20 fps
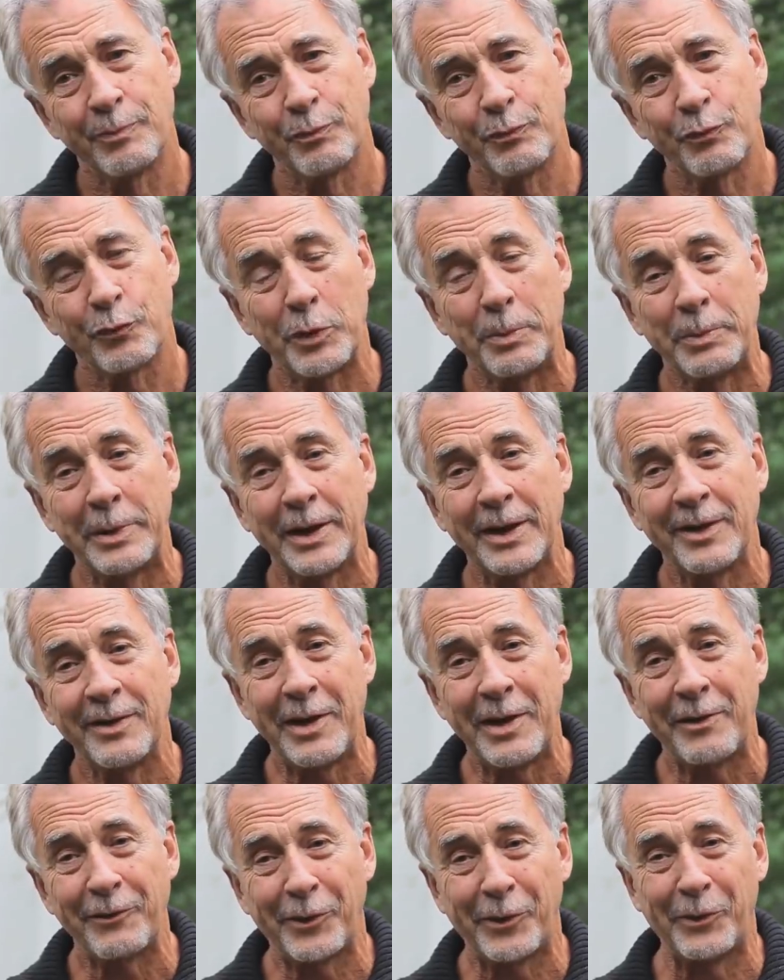For me, it
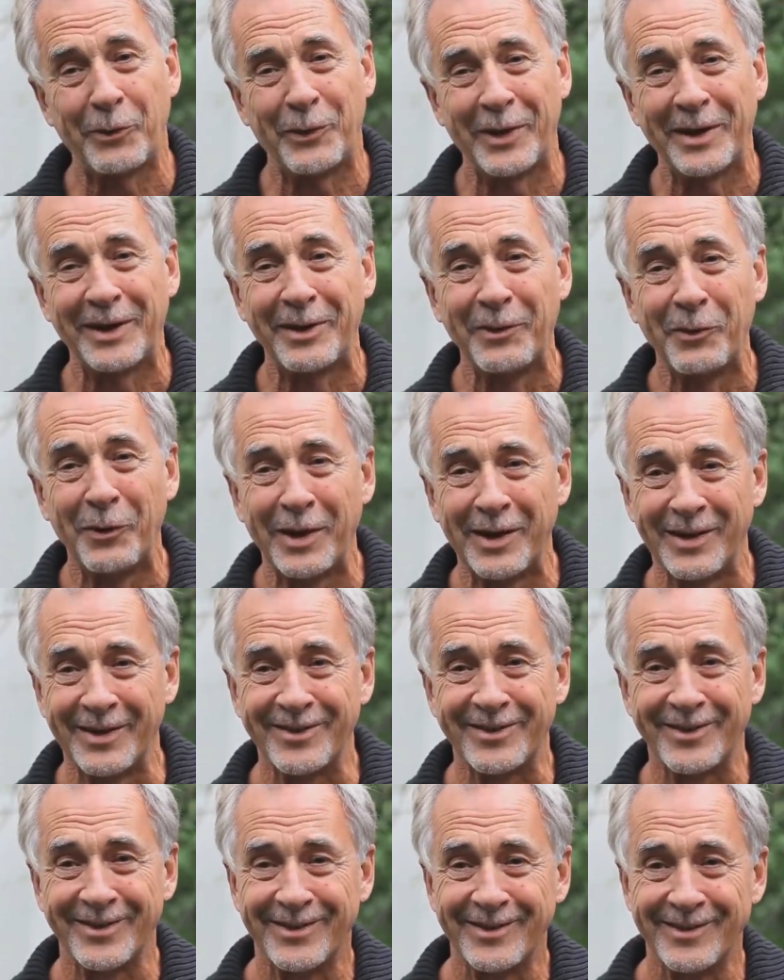never really
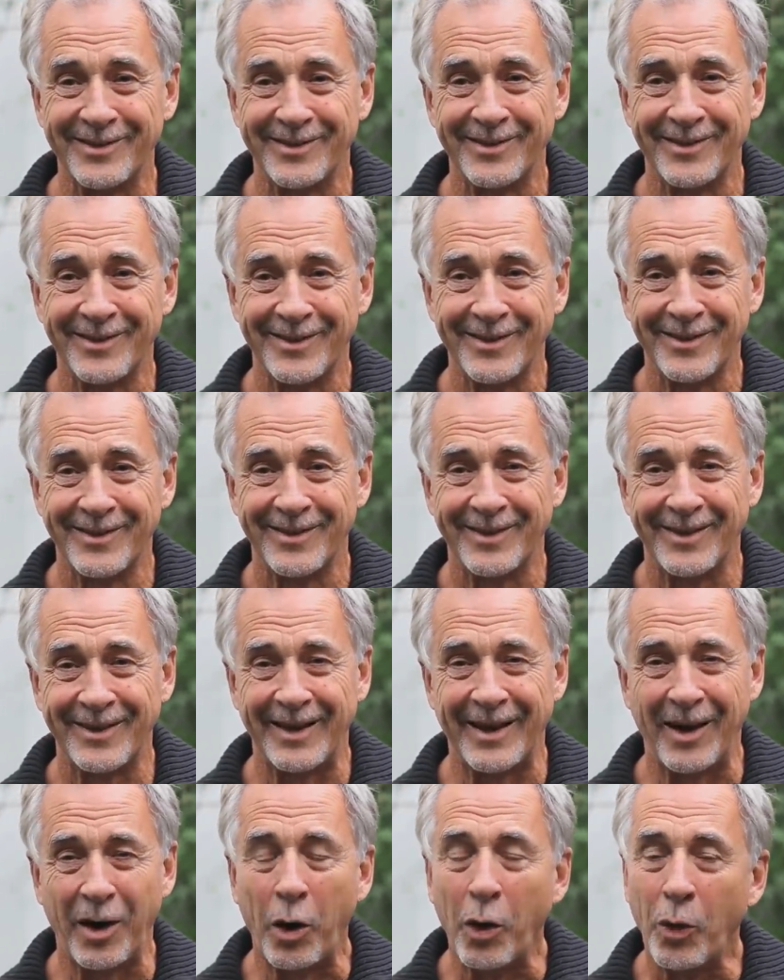was. I
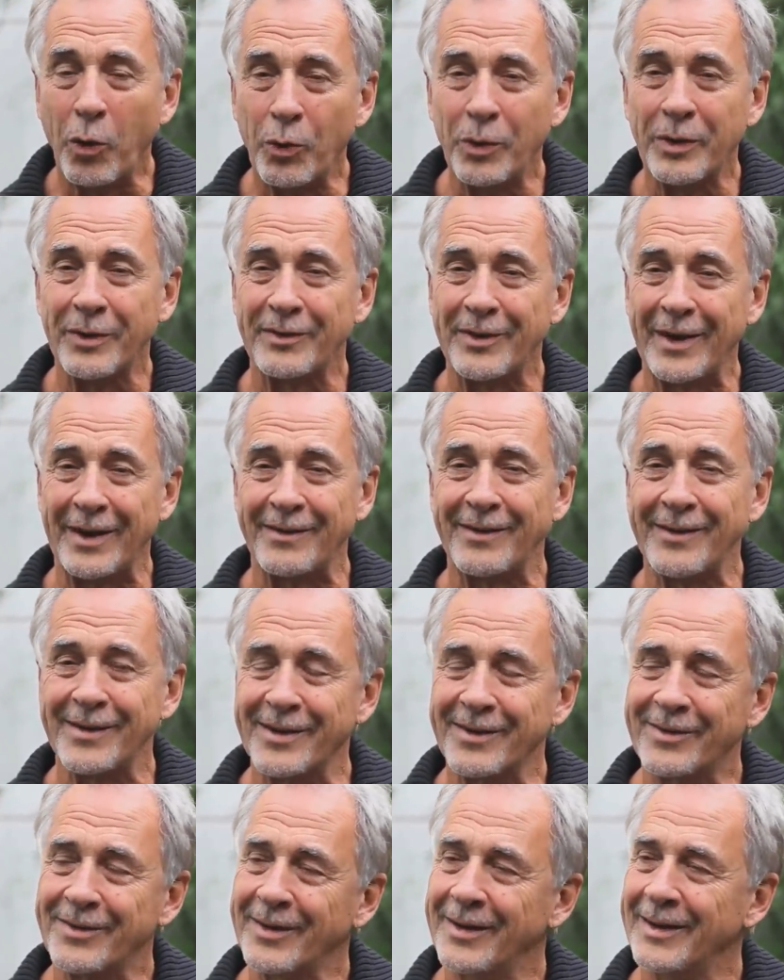always had
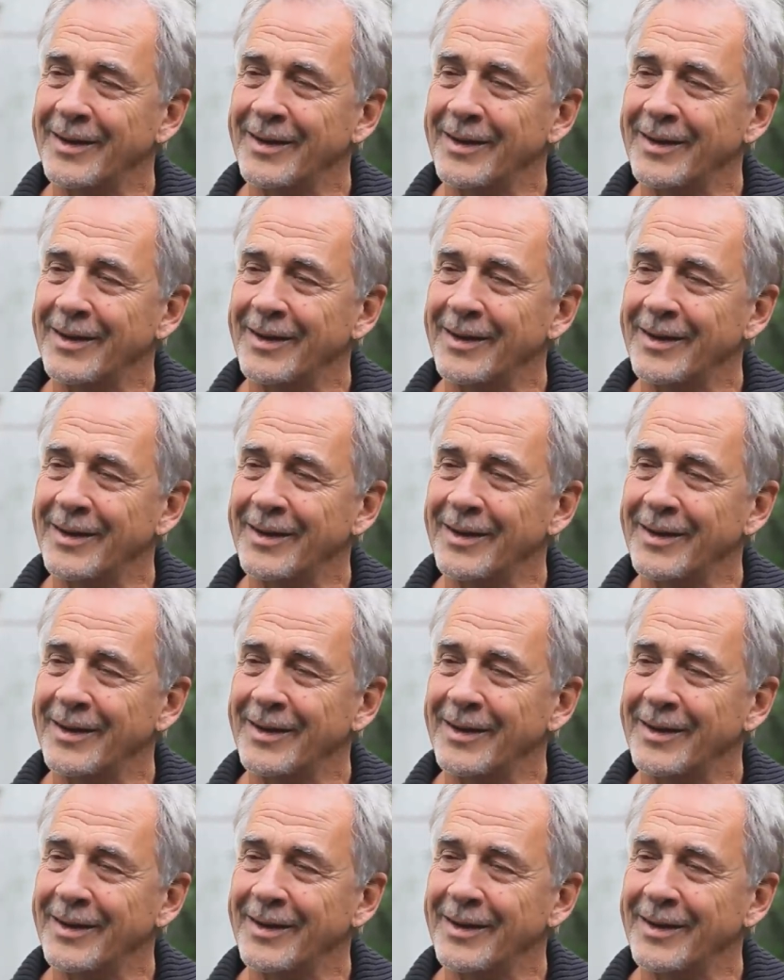this